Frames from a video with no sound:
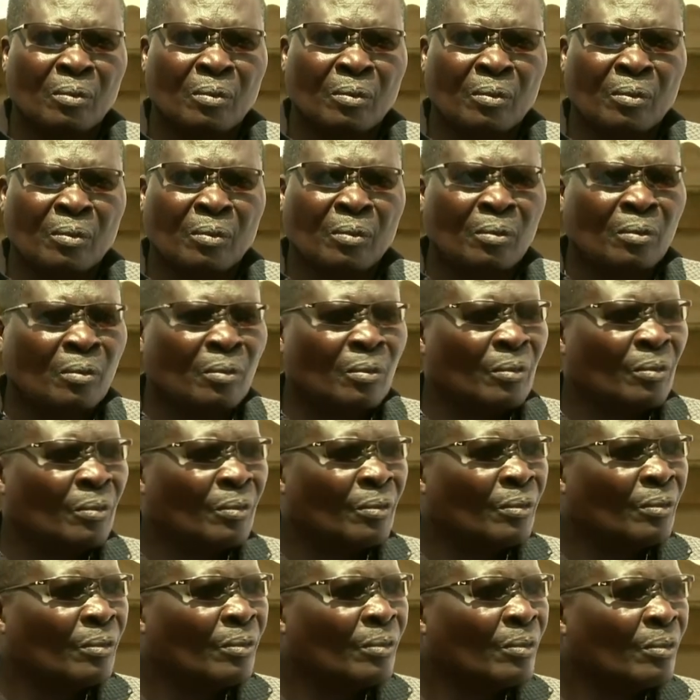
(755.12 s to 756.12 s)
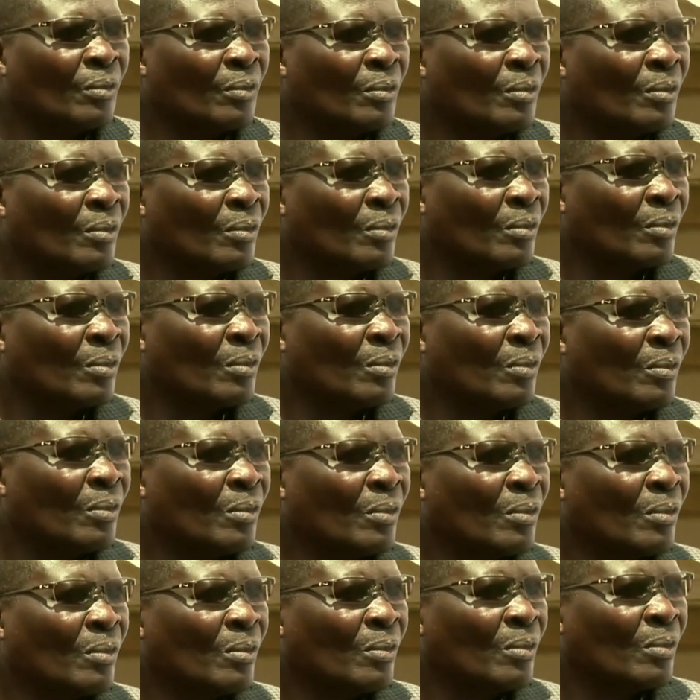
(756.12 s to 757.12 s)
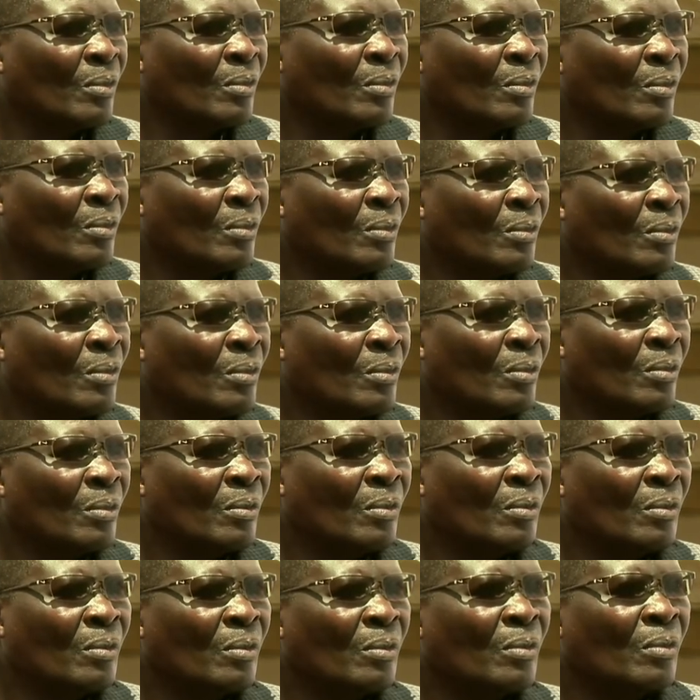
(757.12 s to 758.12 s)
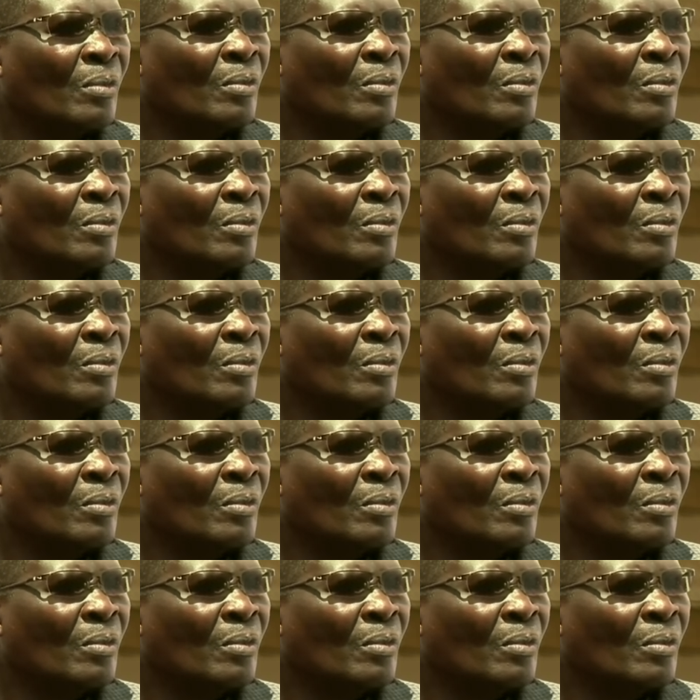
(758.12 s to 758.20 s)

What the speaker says: This person isn't speaking.